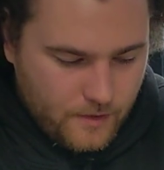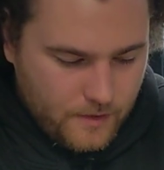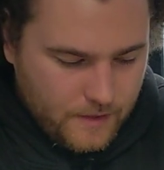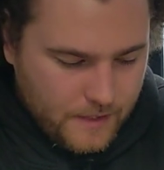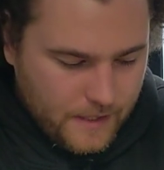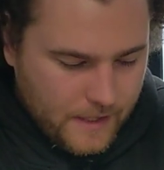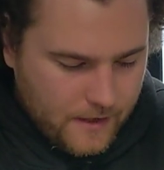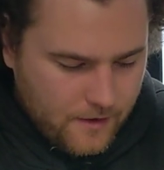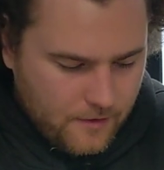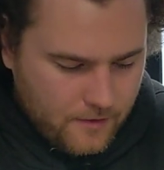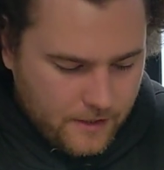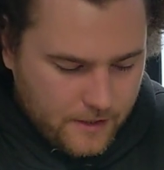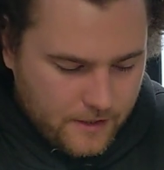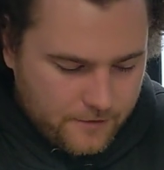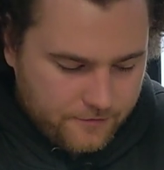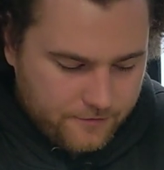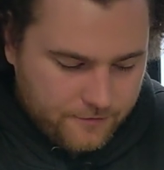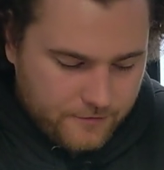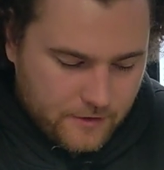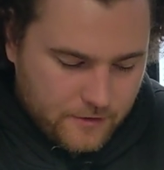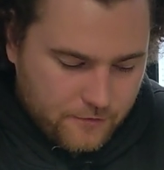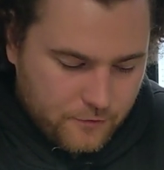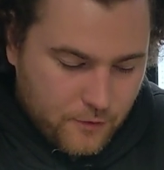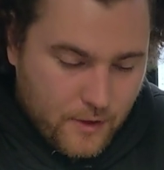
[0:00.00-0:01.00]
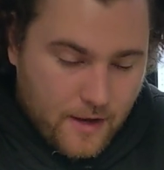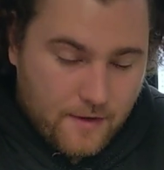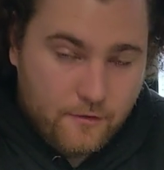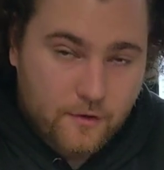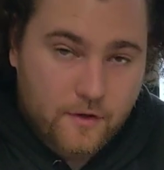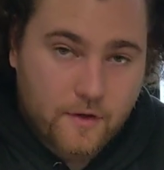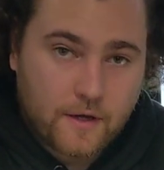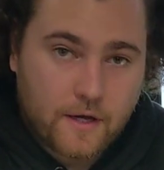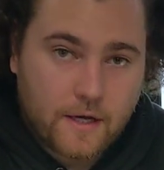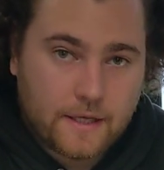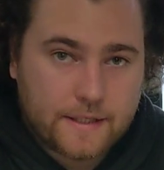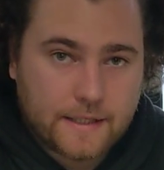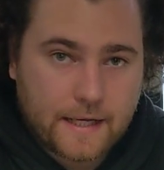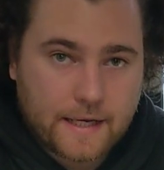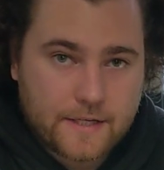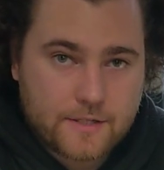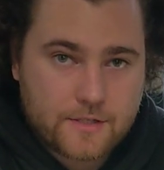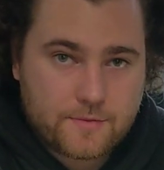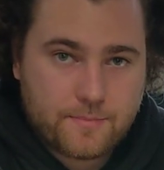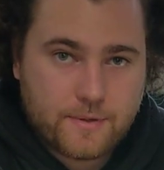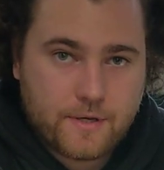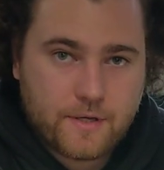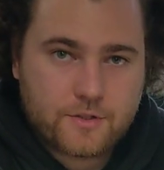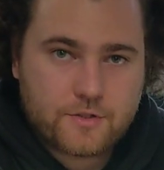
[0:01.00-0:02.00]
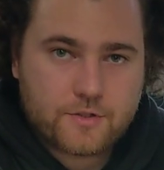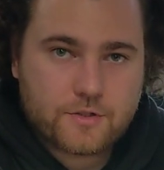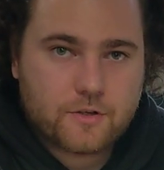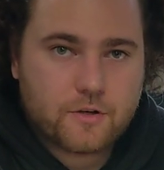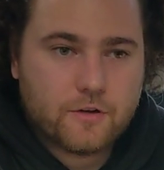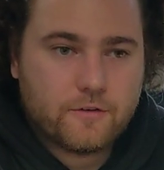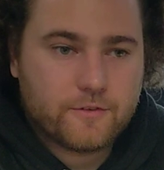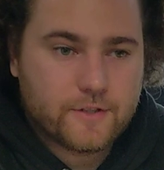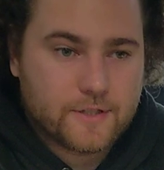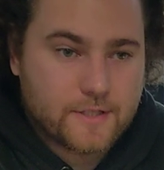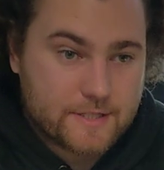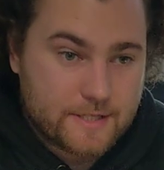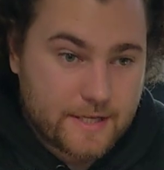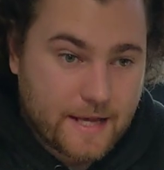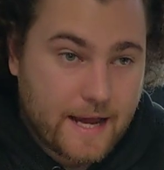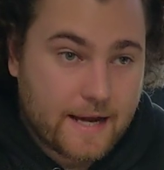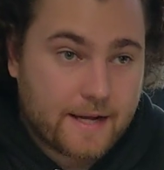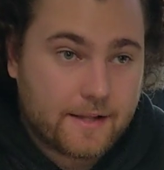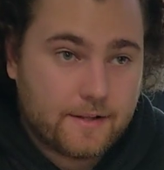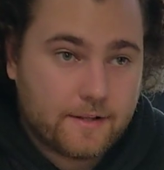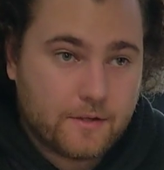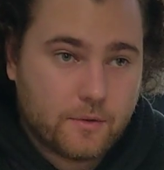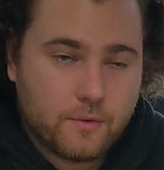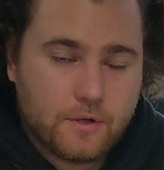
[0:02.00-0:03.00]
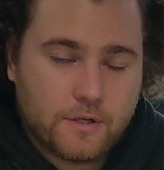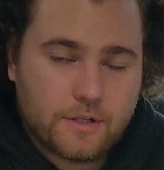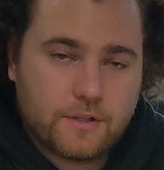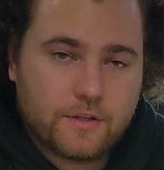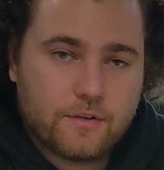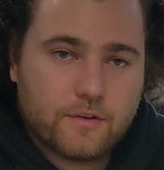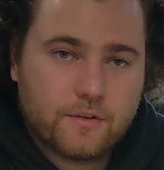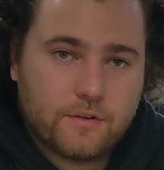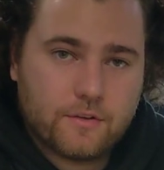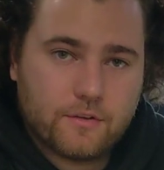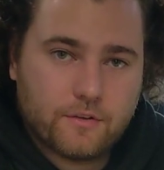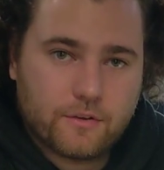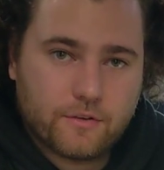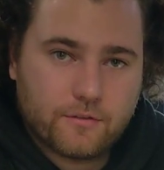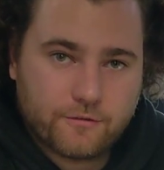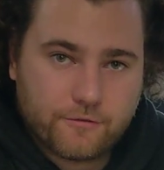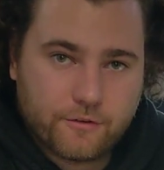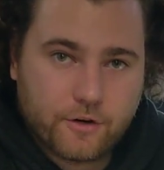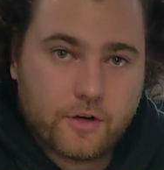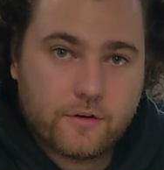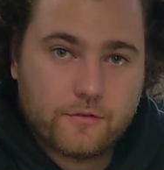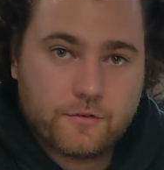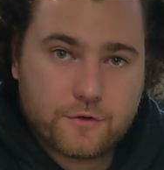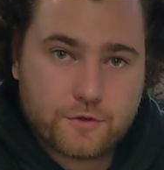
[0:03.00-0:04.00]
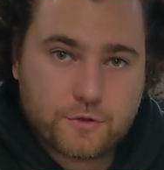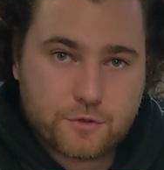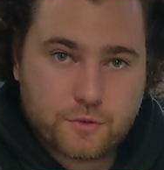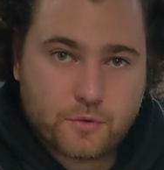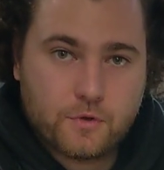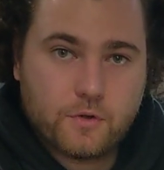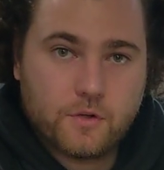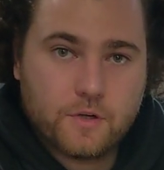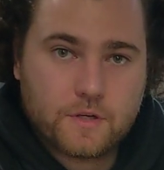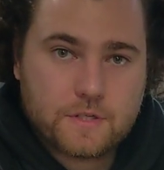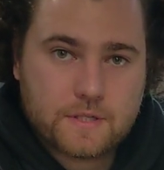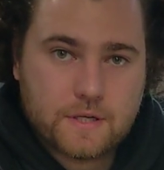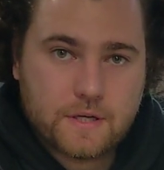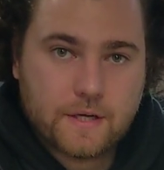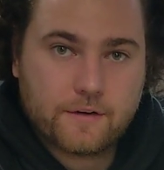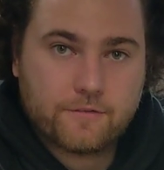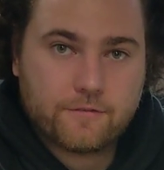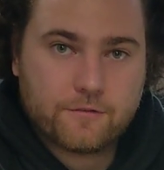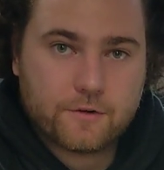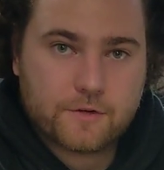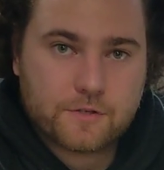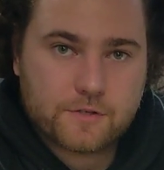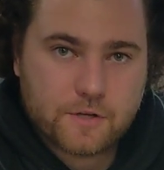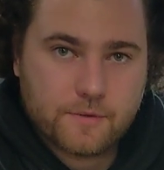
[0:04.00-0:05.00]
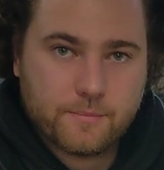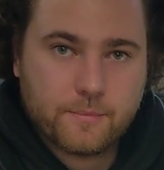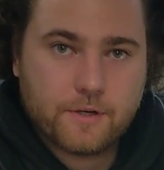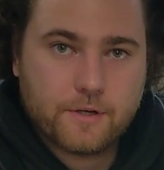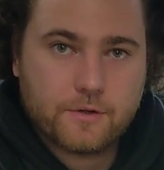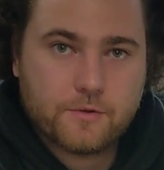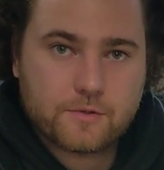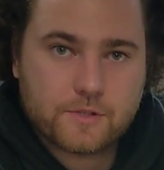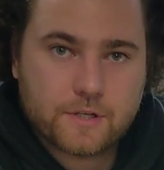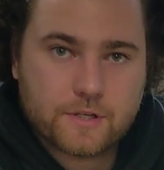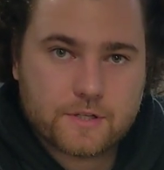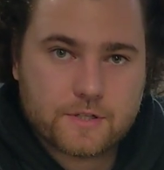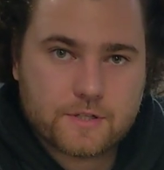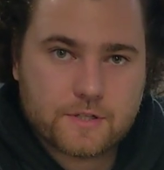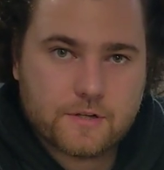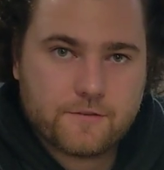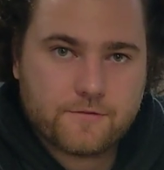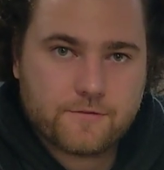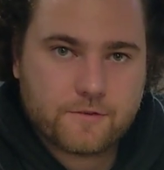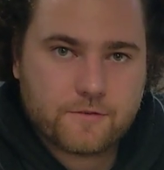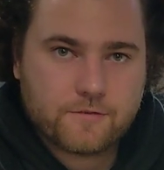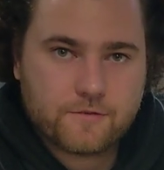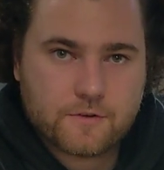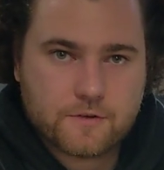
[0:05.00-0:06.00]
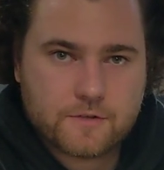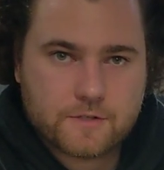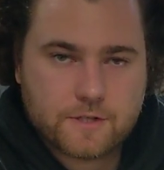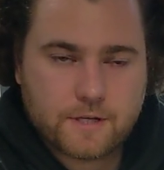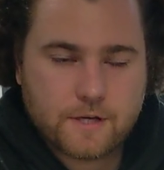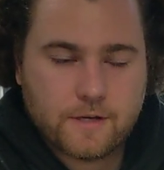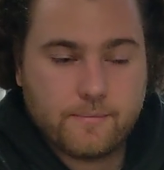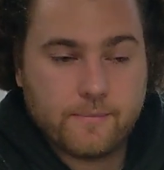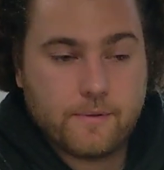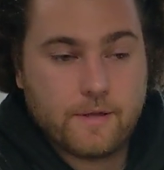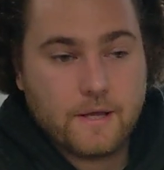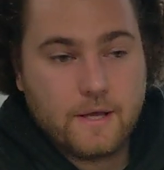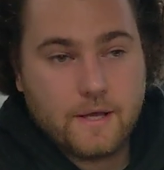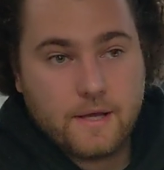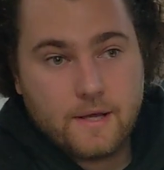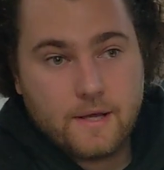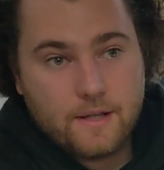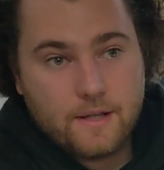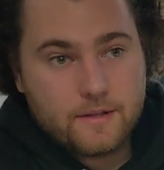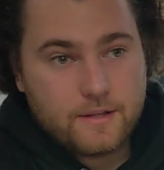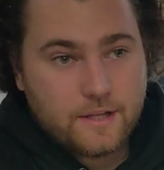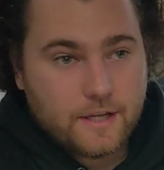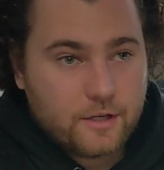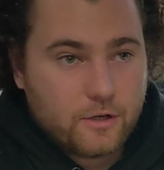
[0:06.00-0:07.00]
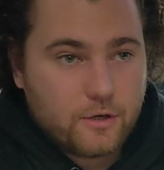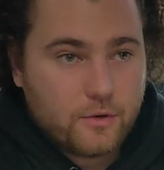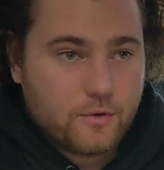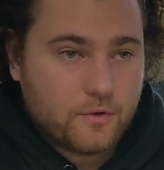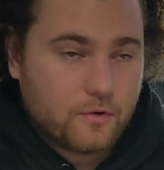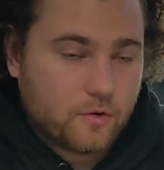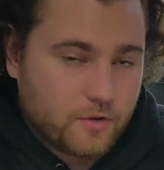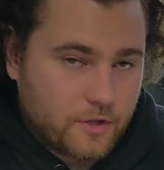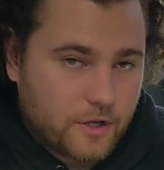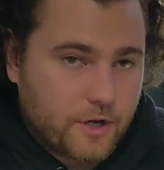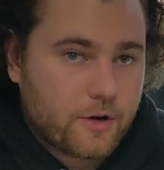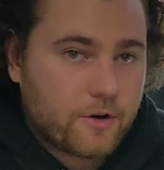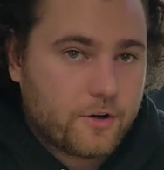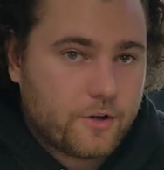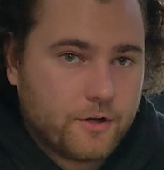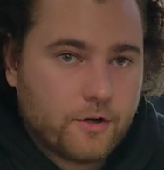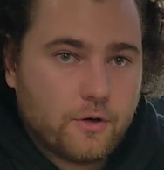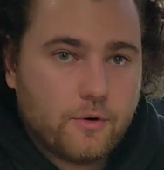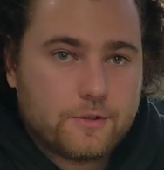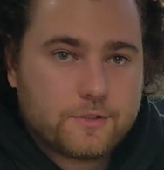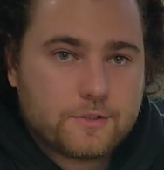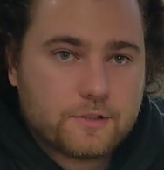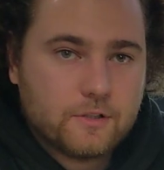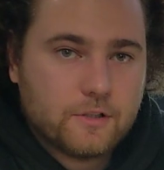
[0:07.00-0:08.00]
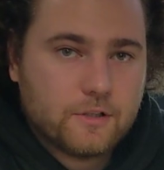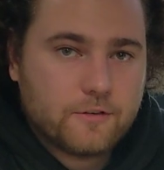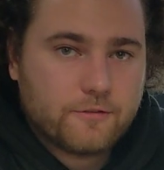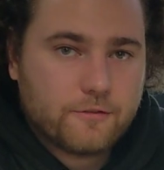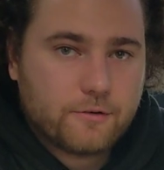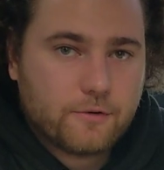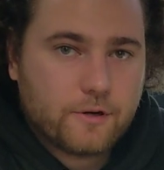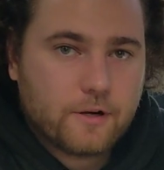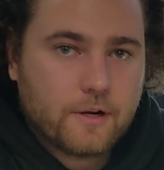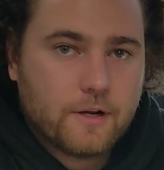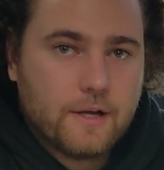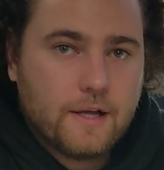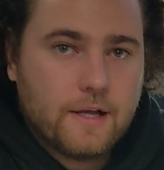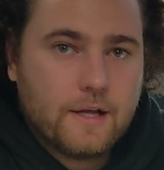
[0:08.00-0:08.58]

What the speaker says: Now, if you have a nice picture of exactly what the front of your store looks like for somebody who's going to see it for the first time, they already know what to look for.